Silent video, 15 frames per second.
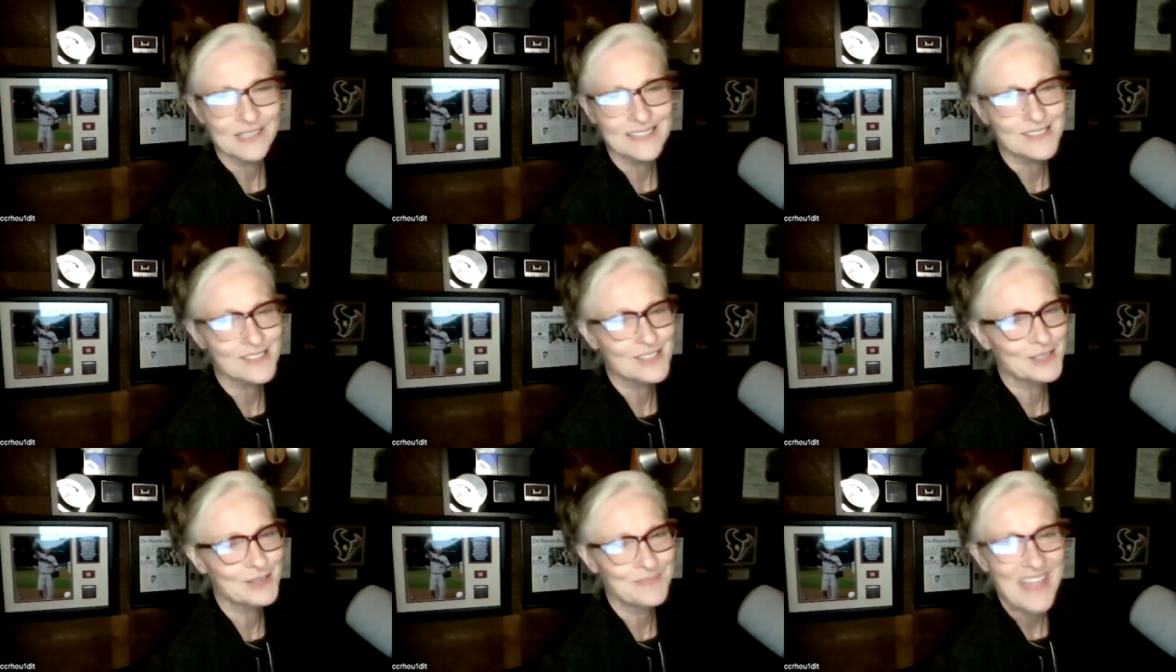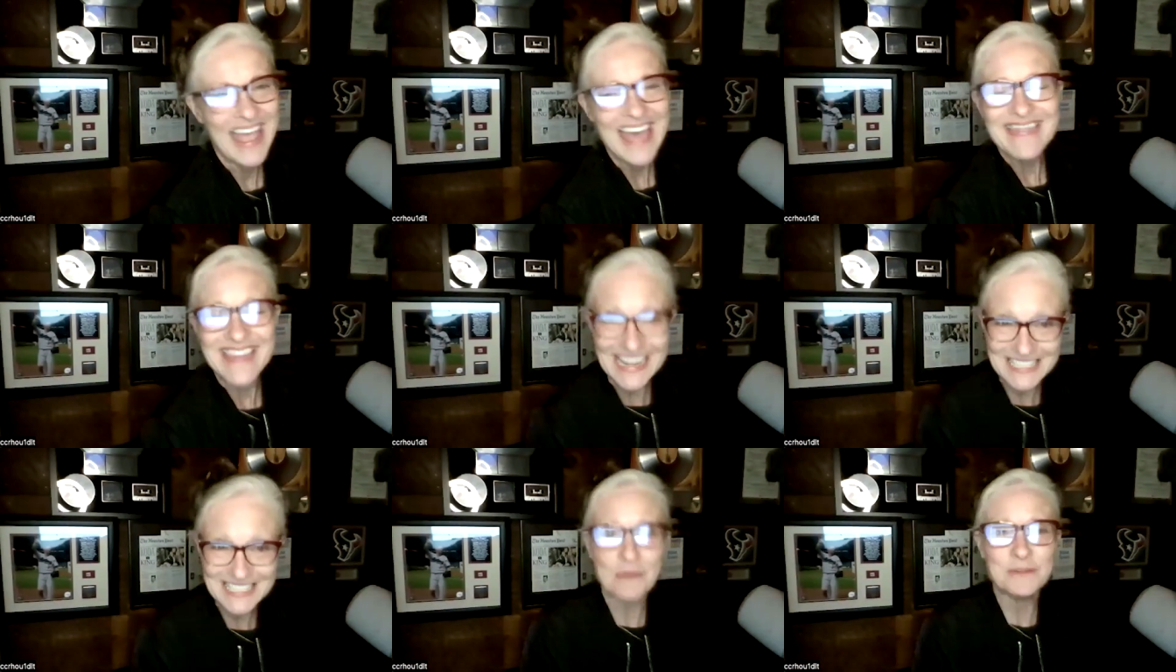bless you.
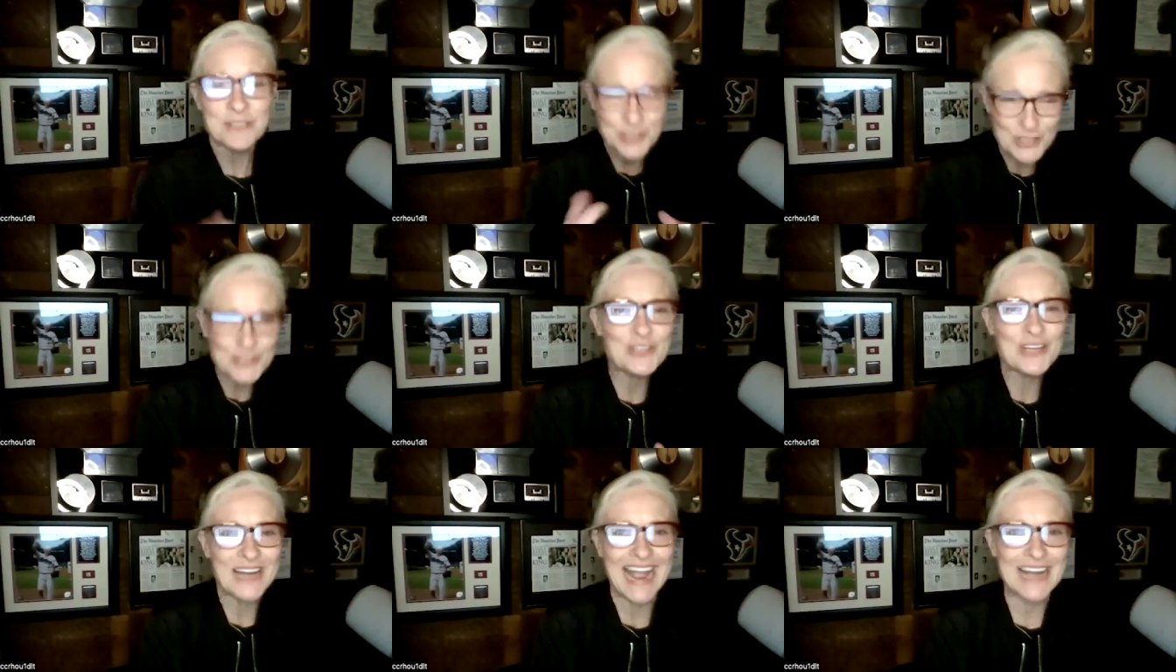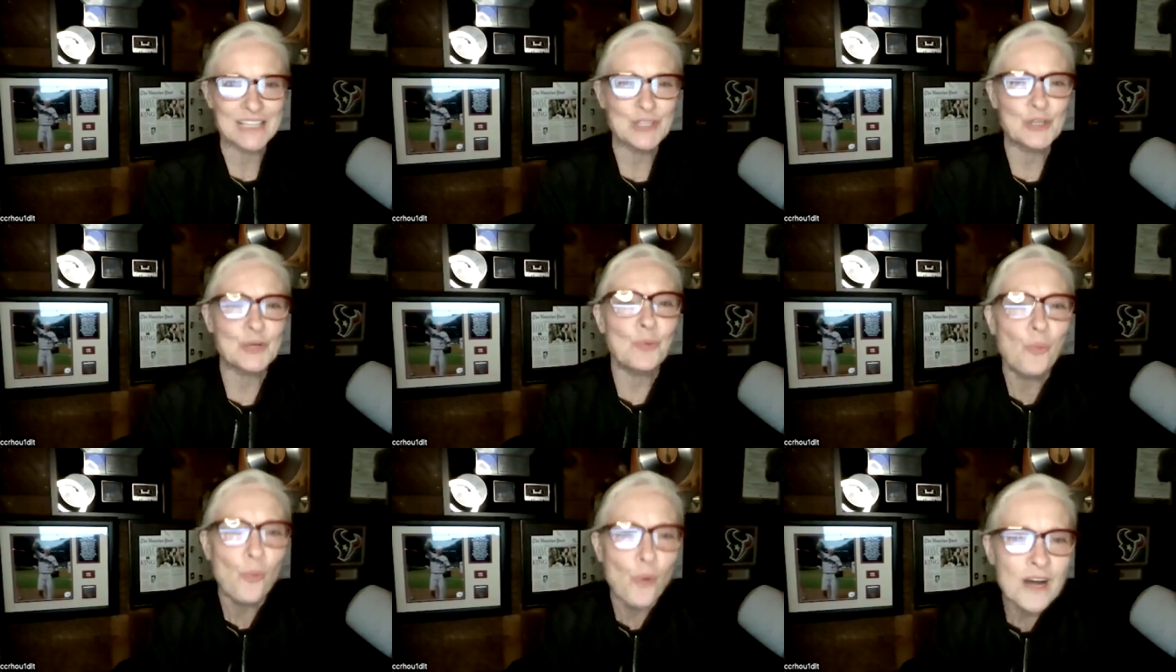That's, I was just going to ask you,
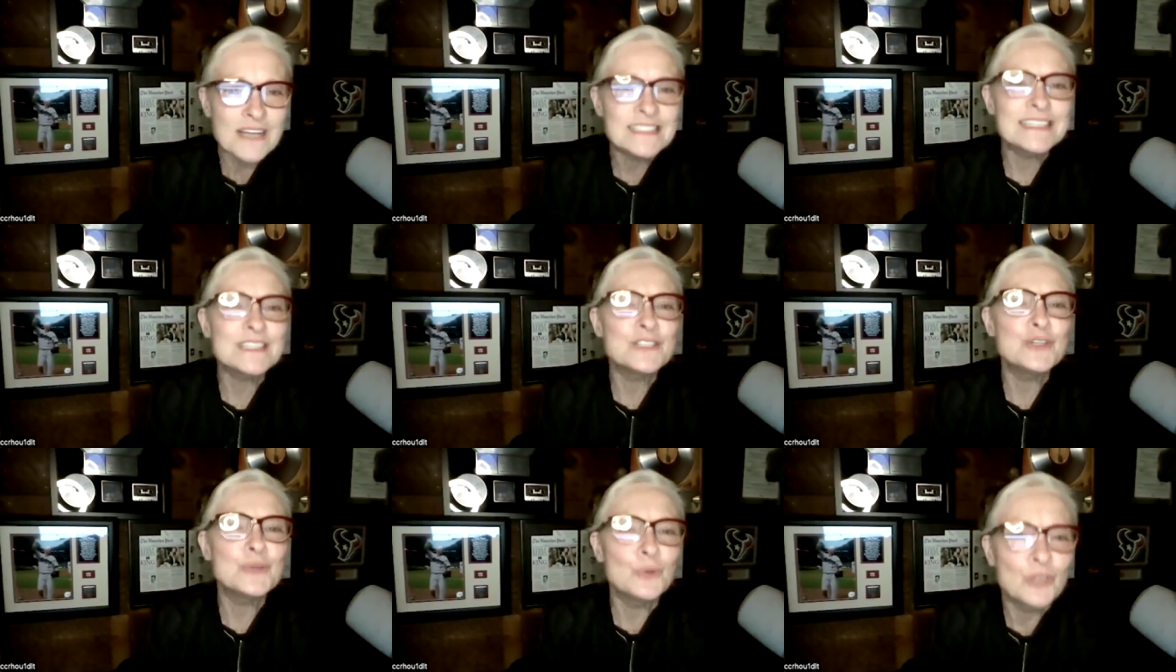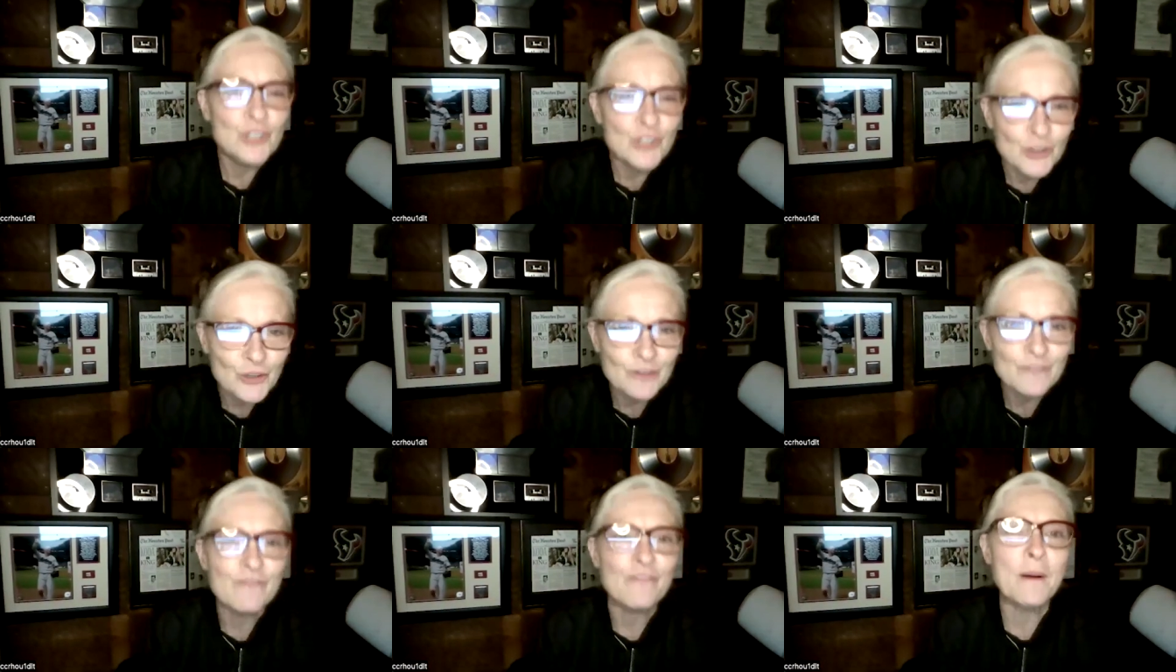what did you
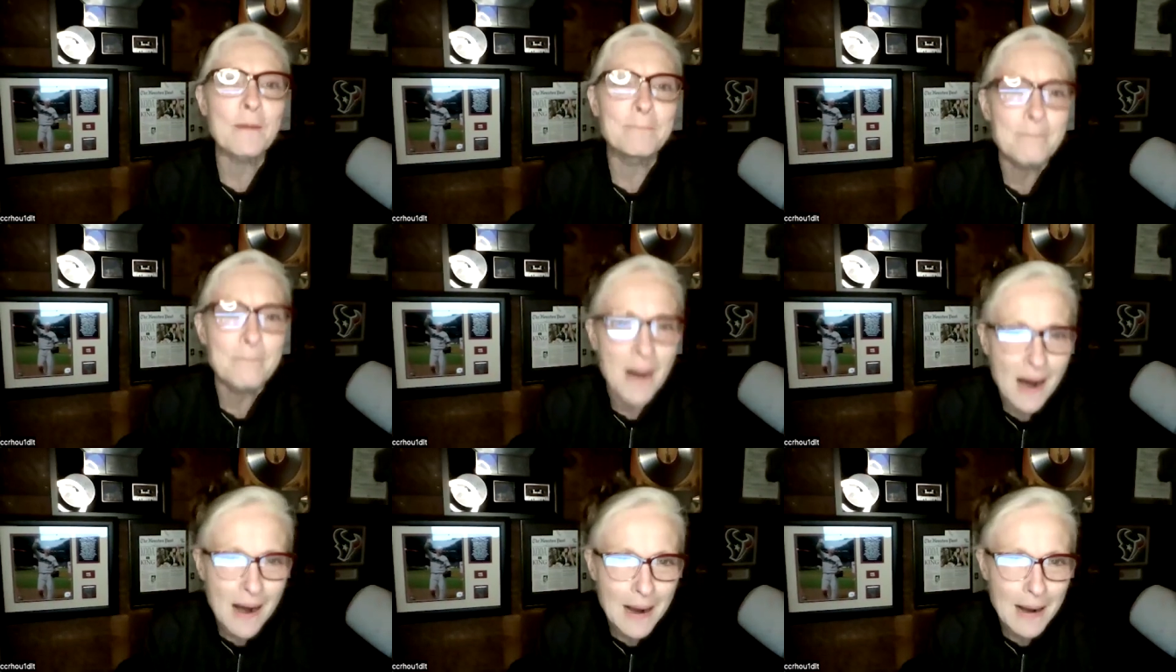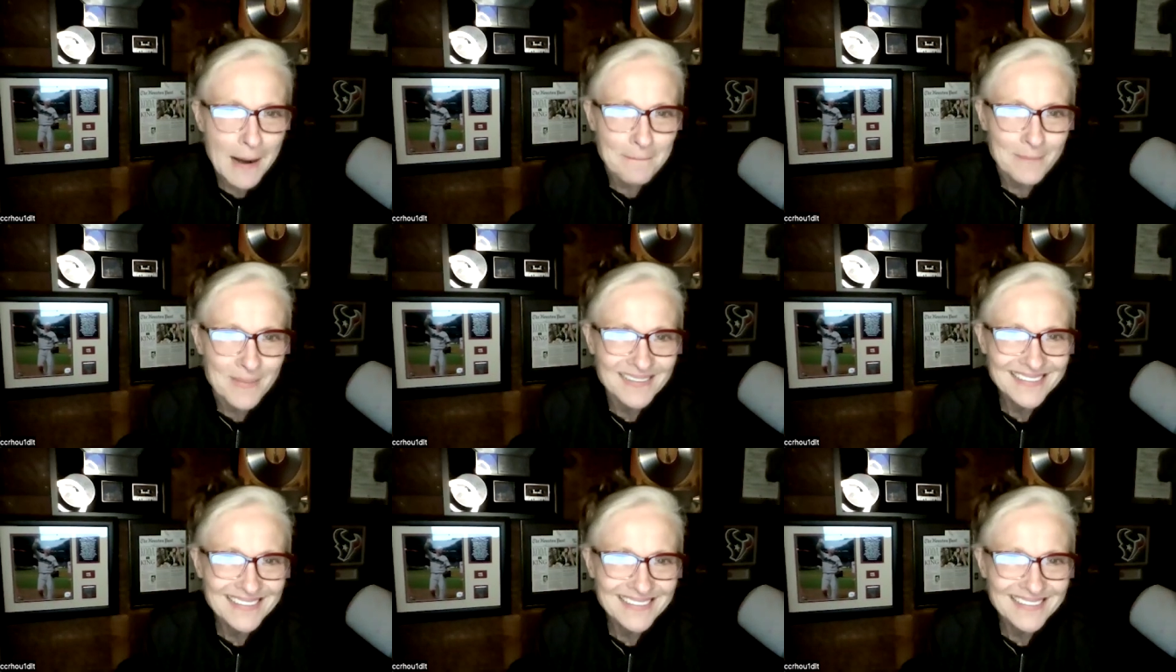learn from mom?